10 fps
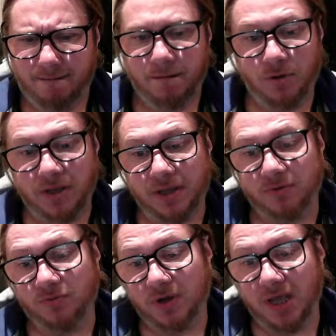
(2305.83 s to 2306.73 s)
Okay,
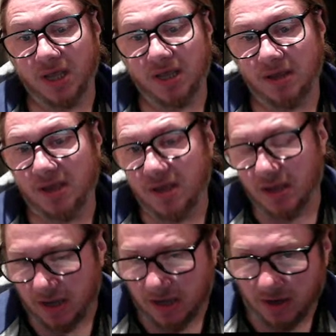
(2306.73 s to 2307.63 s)
rook
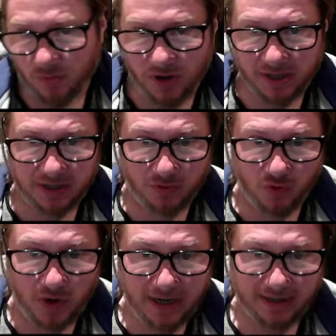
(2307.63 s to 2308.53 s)
ae, where the
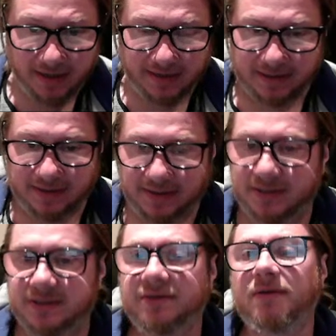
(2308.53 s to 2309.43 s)
queen
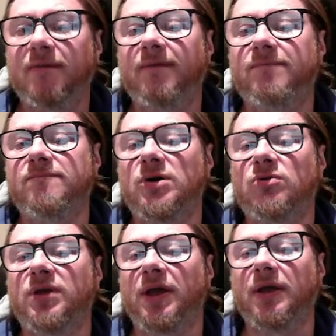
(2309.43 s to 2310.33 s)
is. Mm,
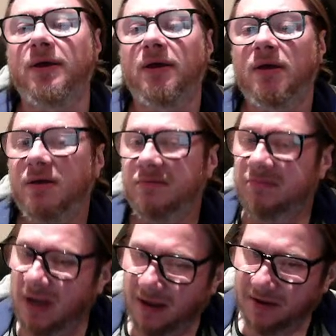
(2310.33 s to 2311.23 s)
okay.
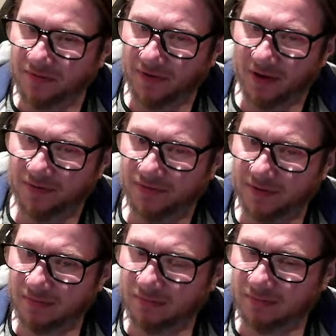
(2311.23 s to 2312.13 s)
95?
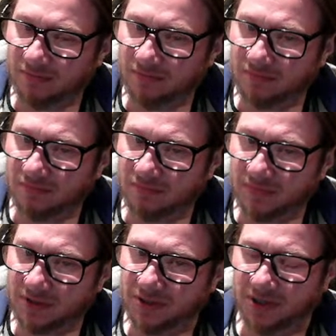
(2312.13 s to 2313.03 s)

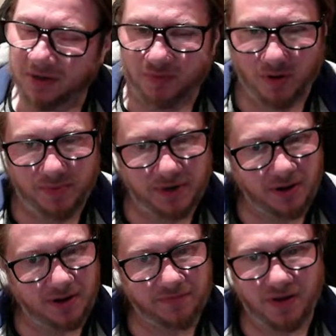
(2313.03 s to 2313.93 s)
Still probably
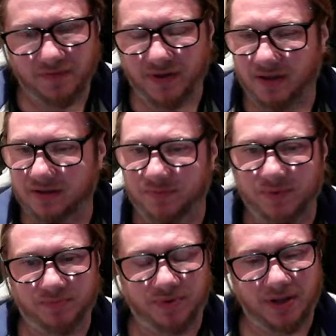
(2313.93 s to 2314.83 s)
95 has to be
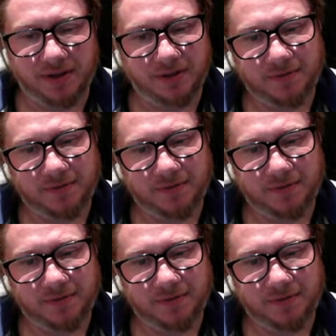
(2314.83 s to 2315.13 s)
played.